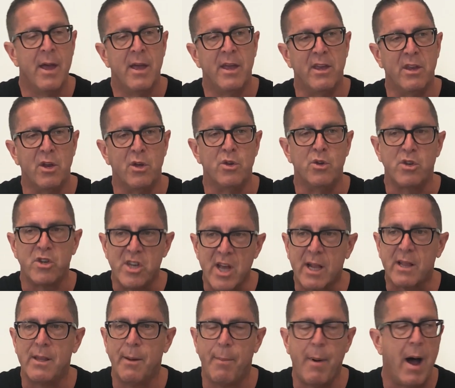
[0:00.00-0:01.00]
You
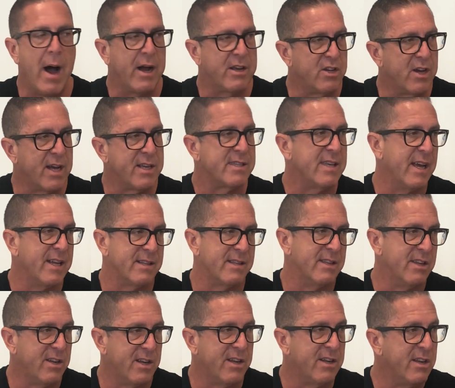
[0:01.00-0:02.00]
check the box. You got to say,
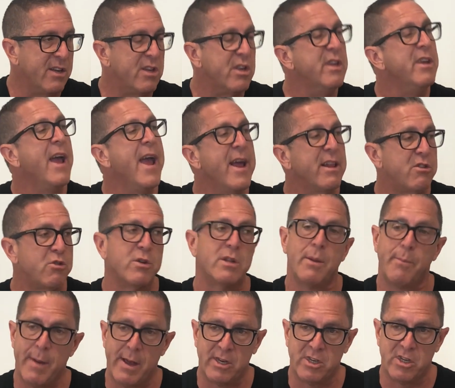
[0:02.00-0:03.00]
you answer it the
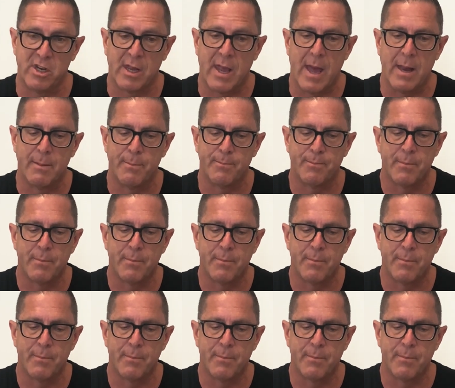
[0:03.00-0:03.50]
best you can.